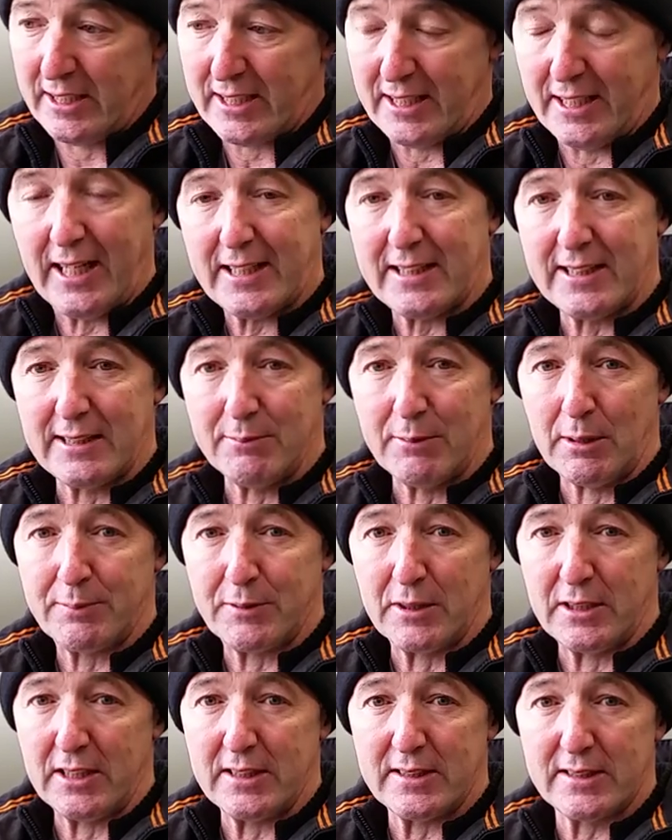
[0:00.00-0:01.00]
connected them
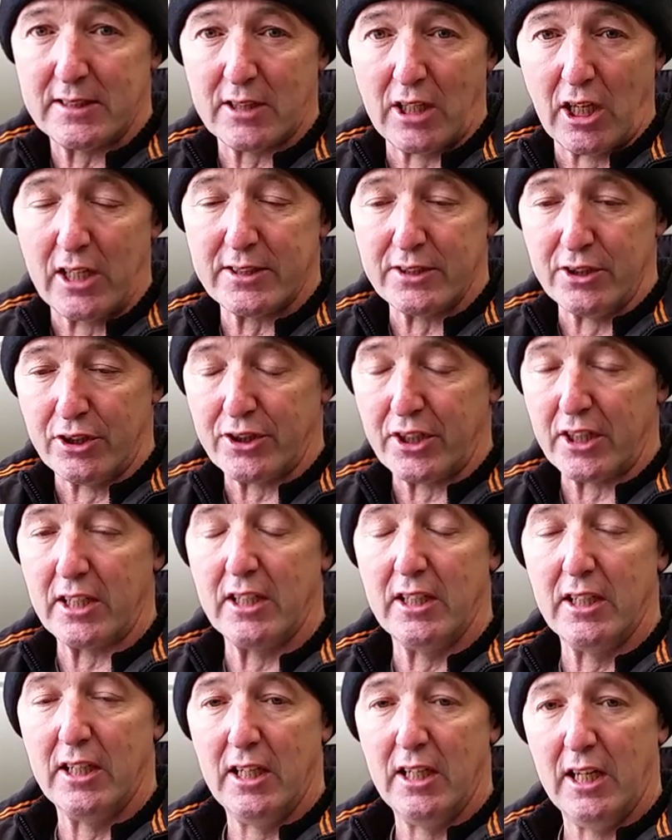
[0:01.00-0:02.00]
up to this, cost nothing,
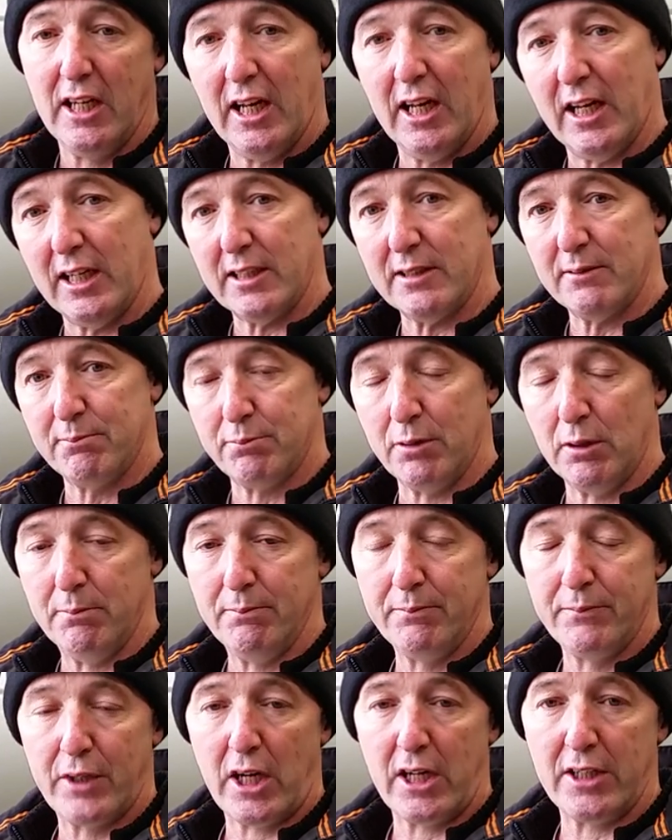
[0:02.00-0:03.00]
and
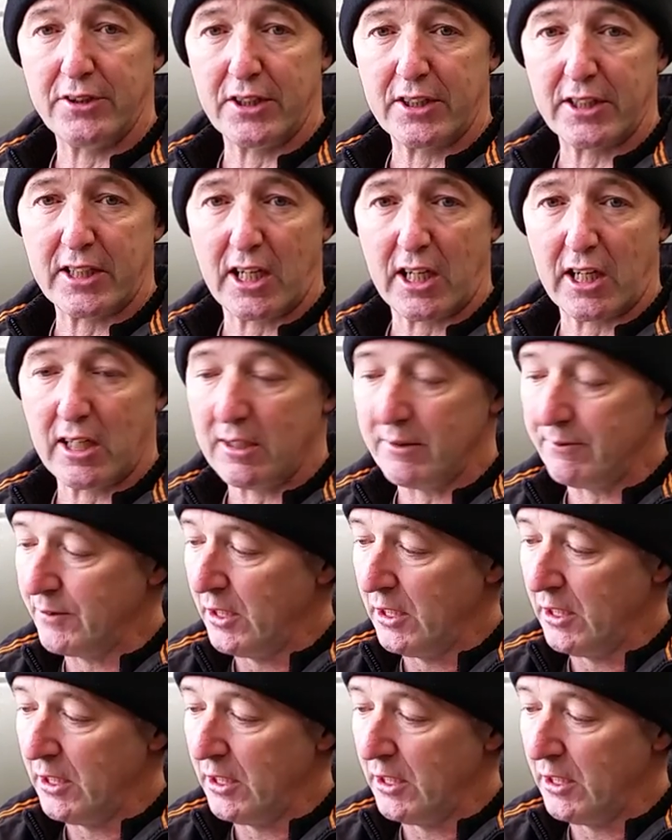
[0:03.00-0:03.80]
boom, onto the car.